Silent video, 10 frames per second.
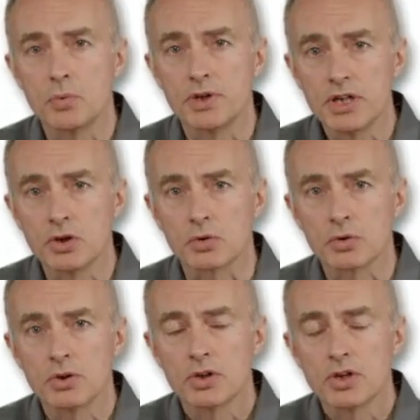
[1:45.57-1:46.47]
with
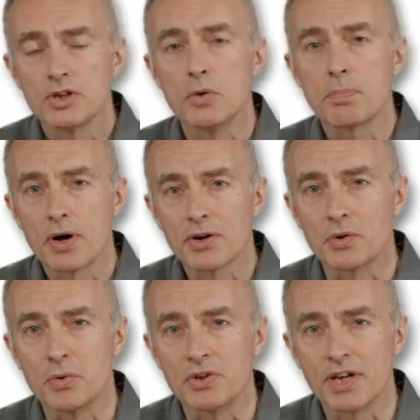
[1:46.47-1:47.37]
Eagle, you
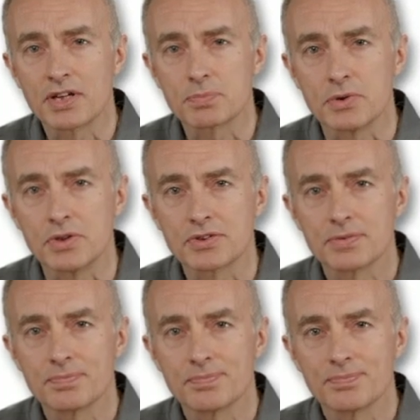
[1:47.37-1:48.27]
partner with the
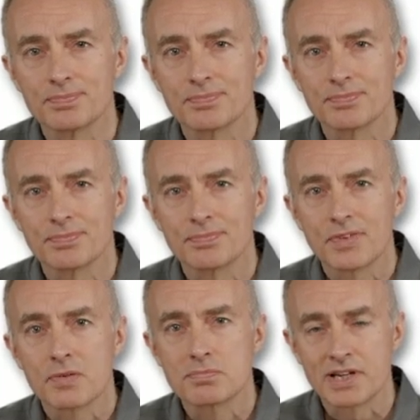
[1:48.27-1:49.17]
experts.
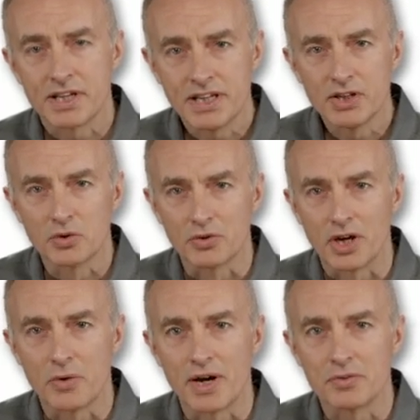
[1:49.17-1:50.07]
Bring Eagle
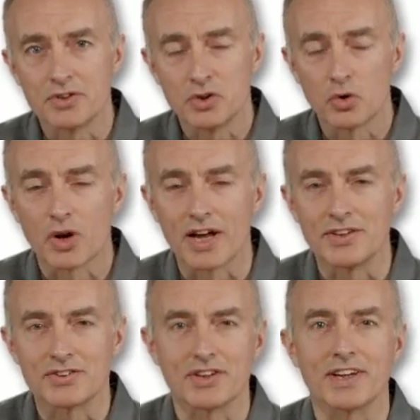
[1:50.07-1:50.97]
know-how to your
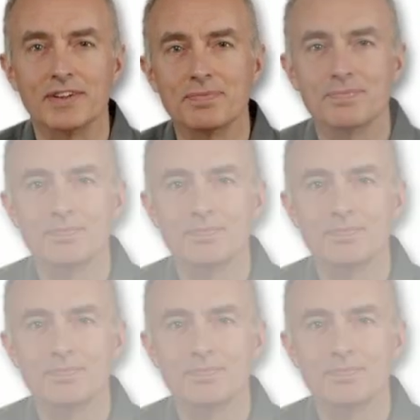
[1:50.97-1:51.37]
line today.